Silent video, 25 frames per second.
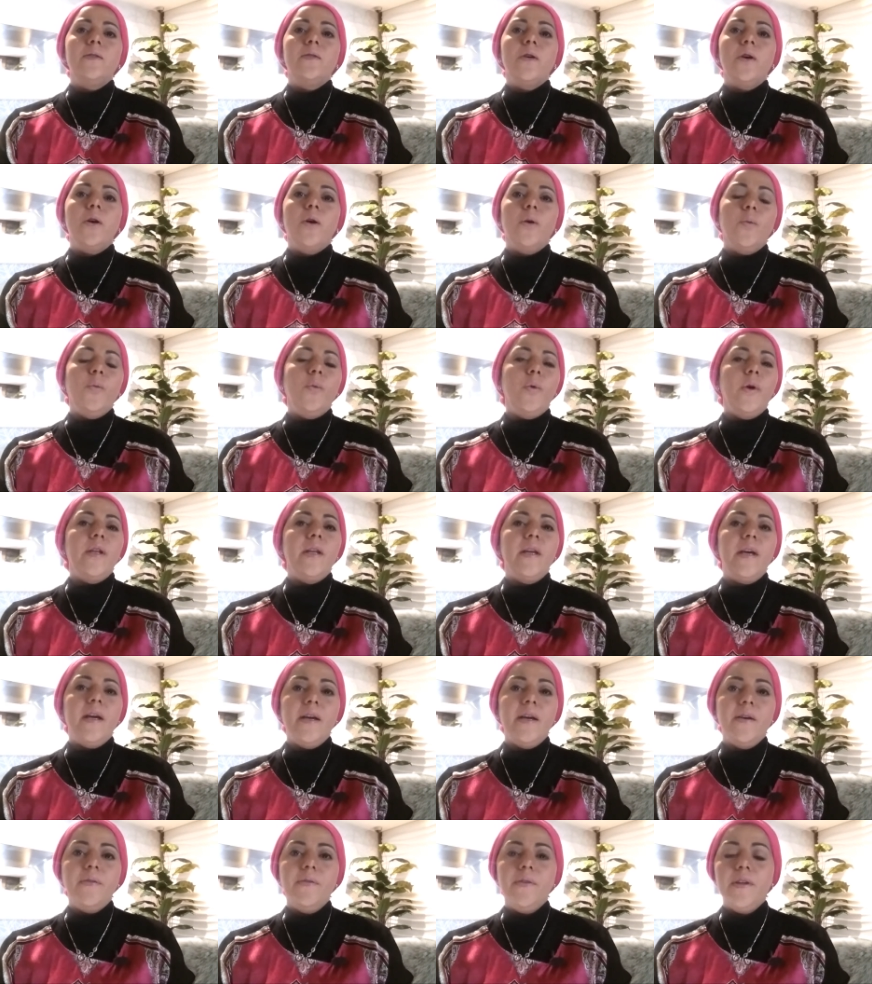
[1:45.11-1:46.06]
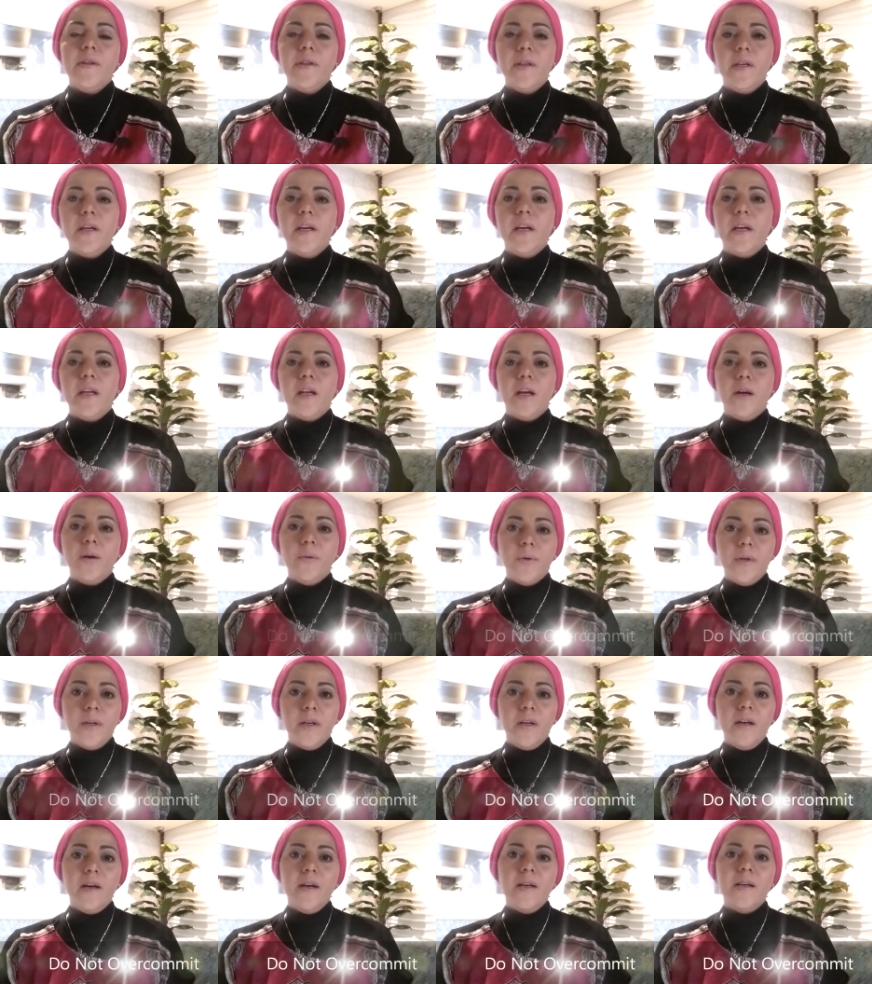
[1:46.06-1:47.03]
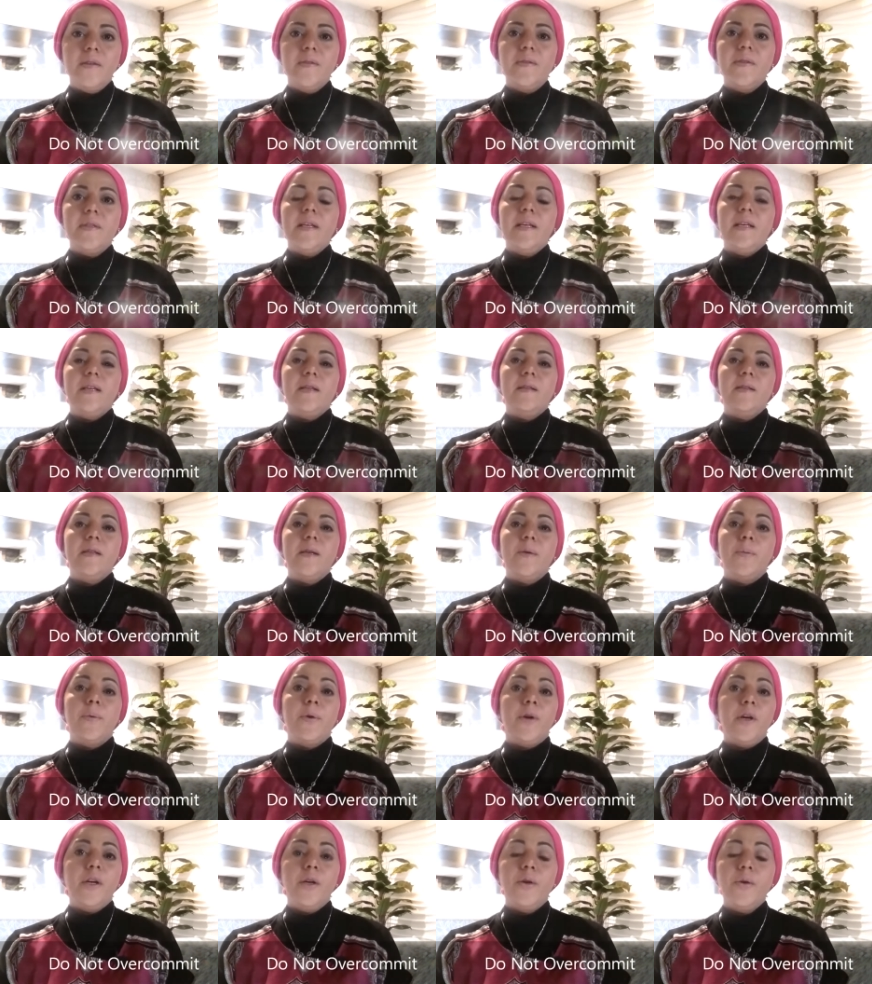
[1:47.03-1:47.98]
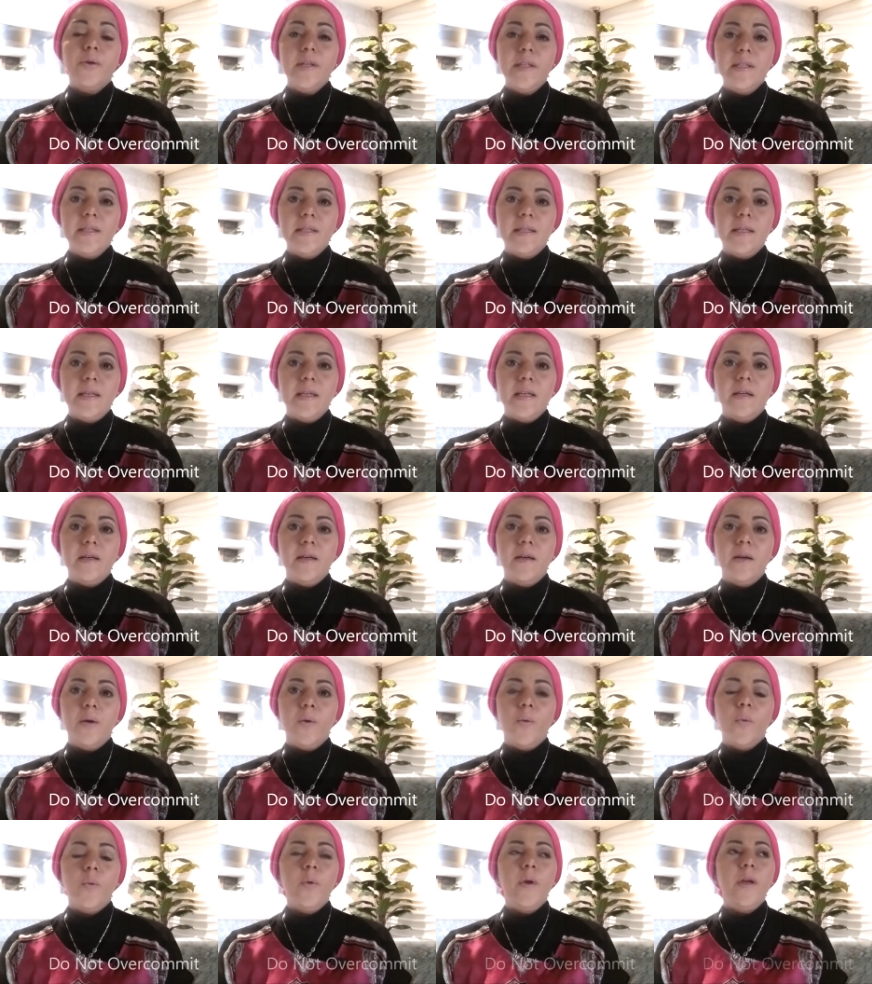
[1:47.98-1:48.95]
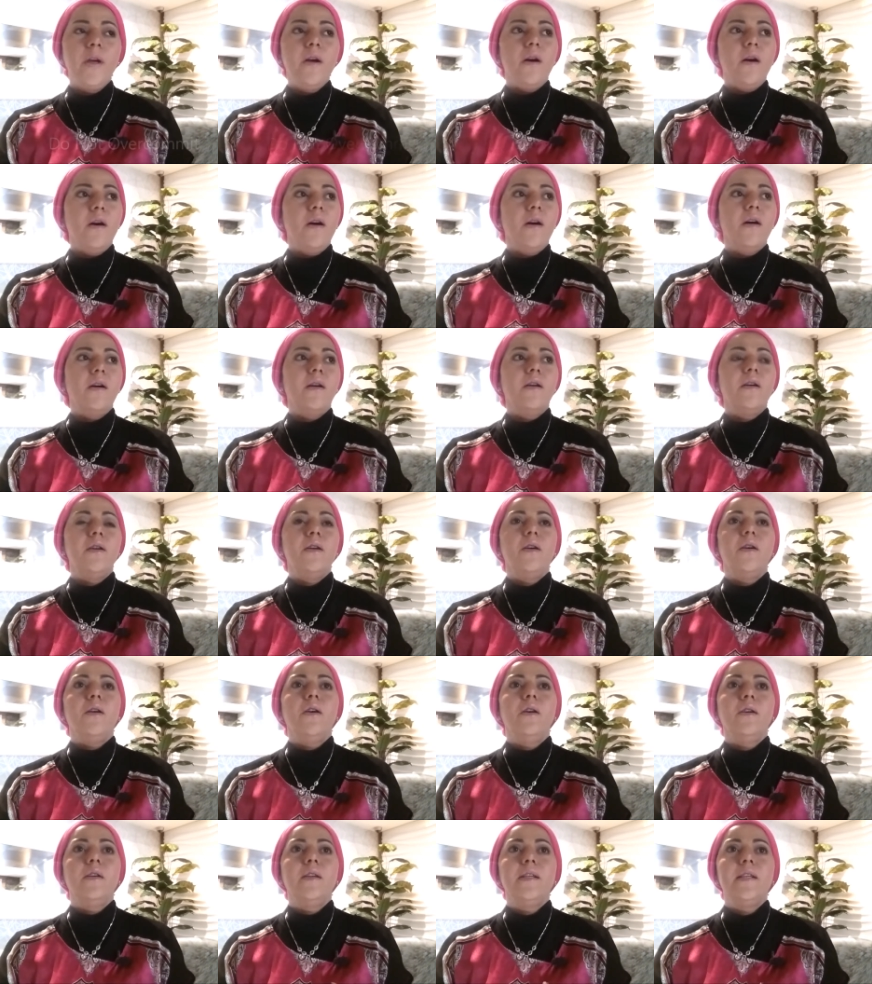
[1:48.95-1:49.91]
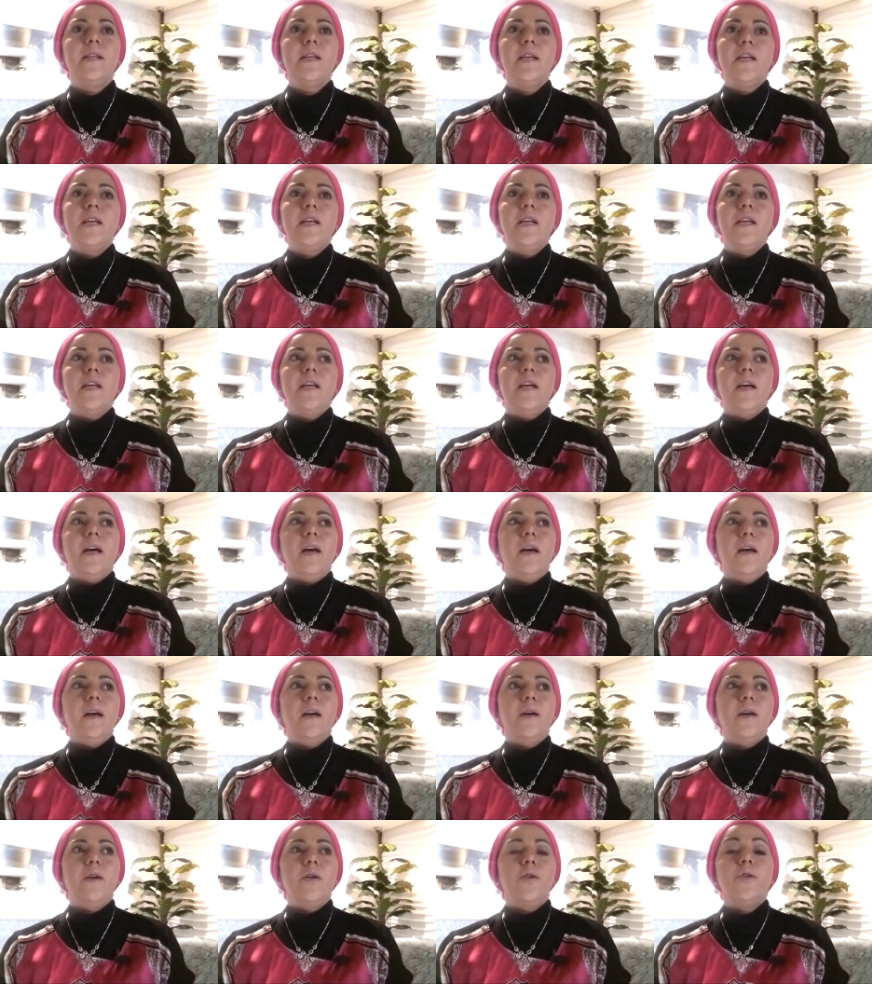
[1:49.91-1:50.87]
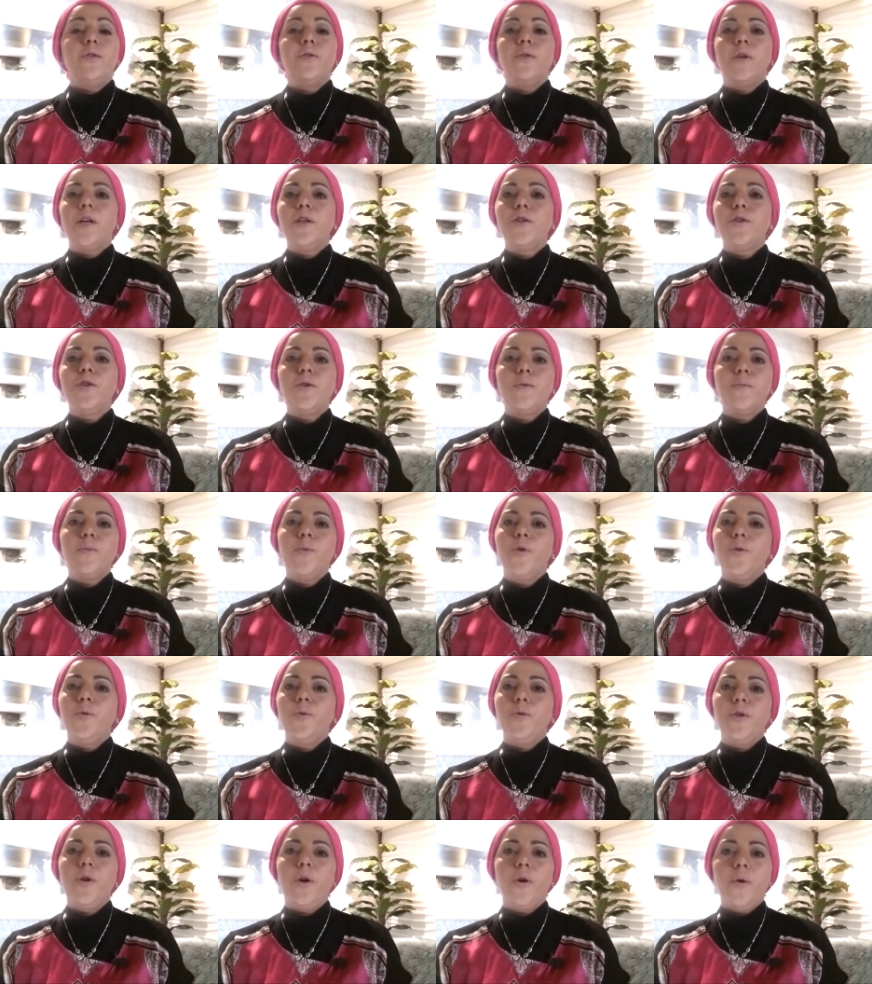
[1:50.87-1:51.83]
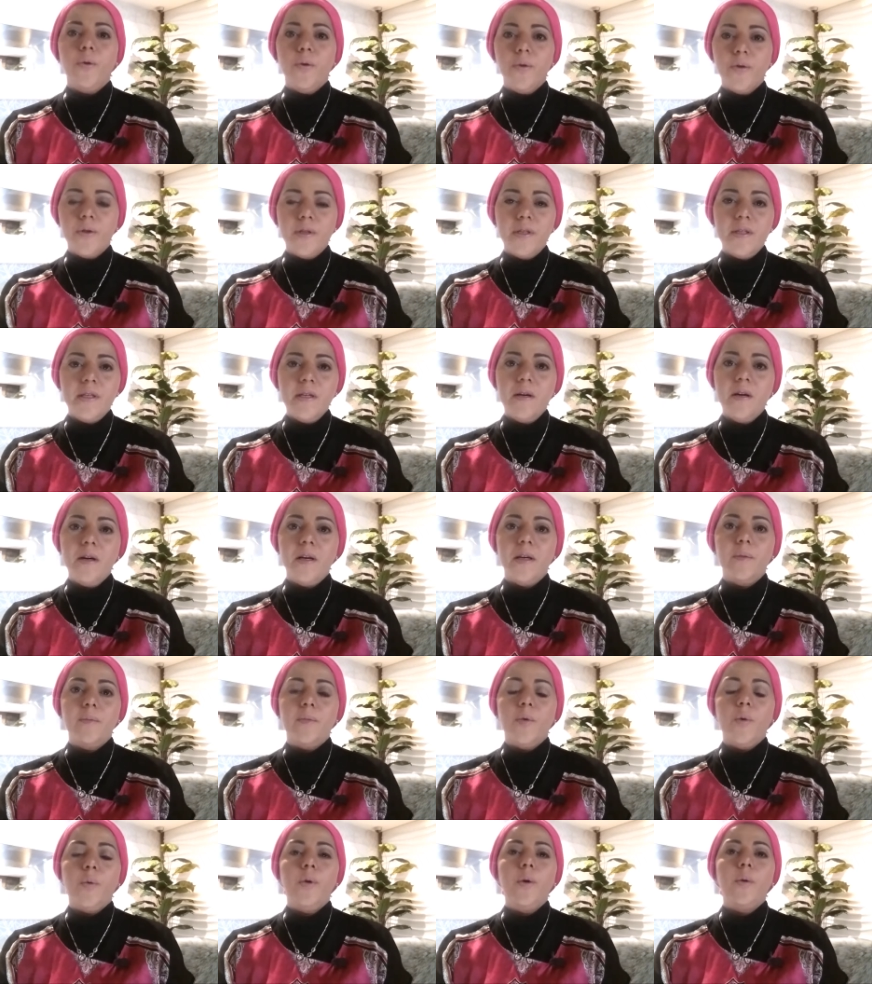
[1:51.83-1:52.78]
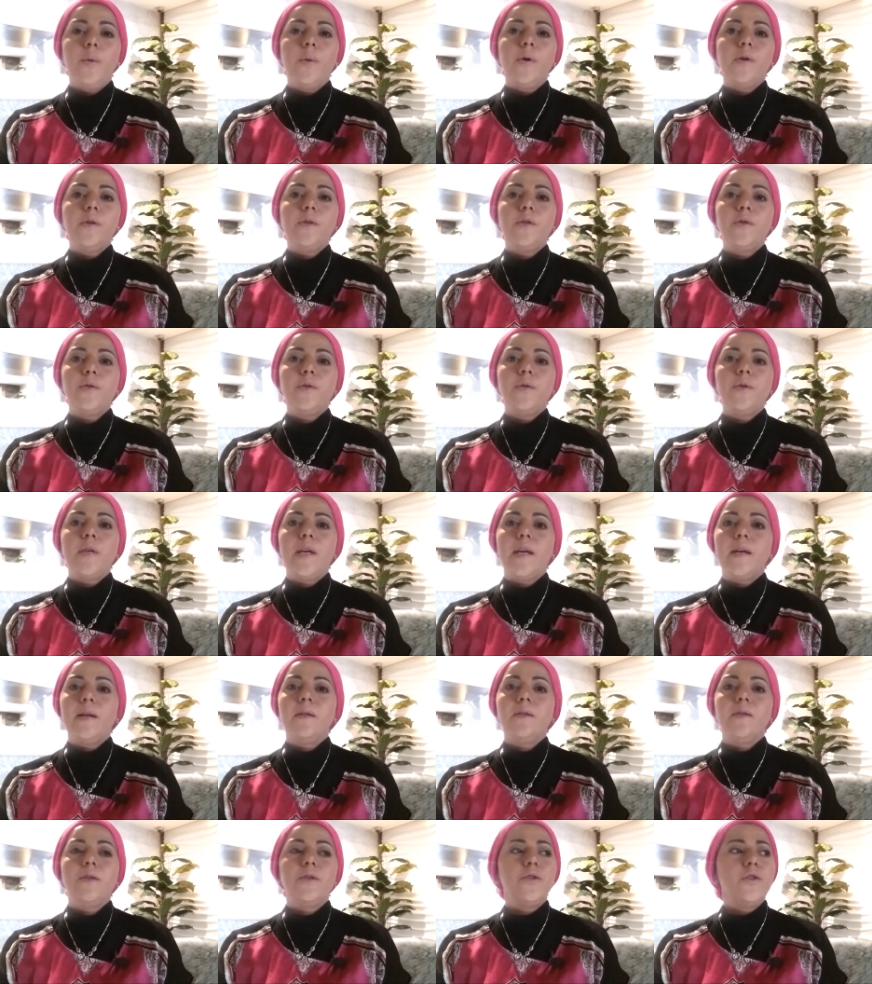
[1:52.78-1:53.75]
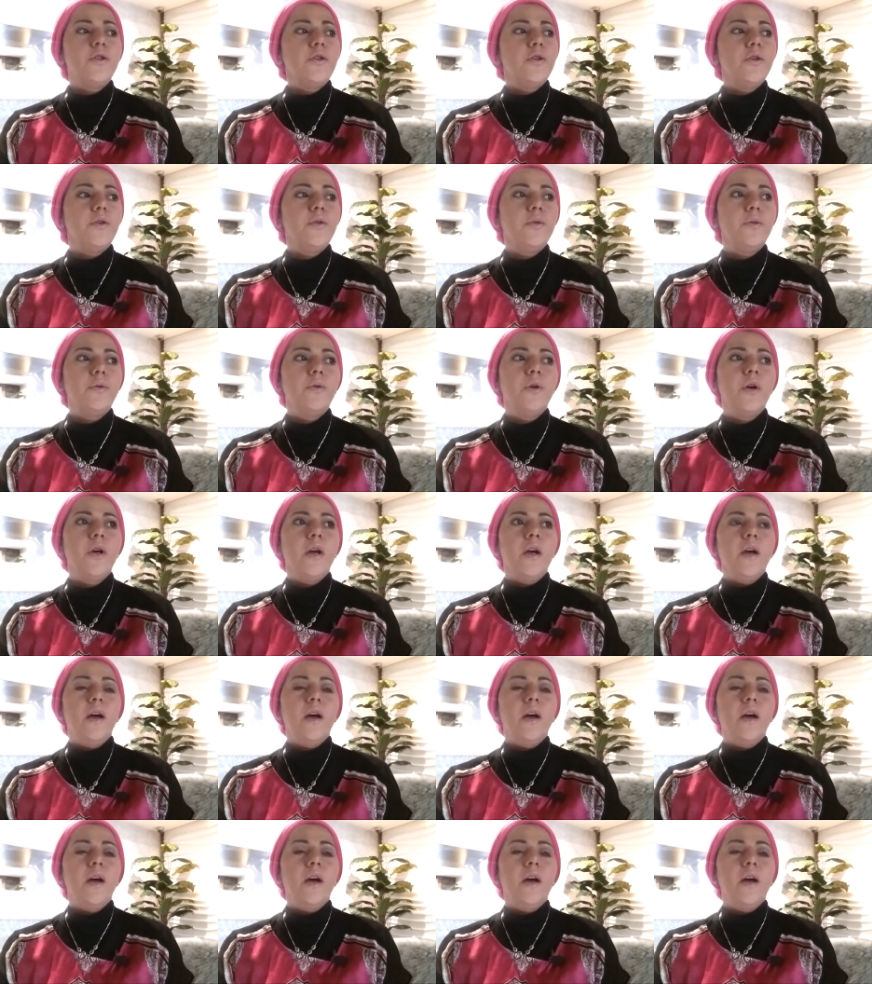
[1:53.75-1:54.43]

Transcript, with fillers: So when everything in our lives is a priority, we are on a rush mode all the time. We want to tend to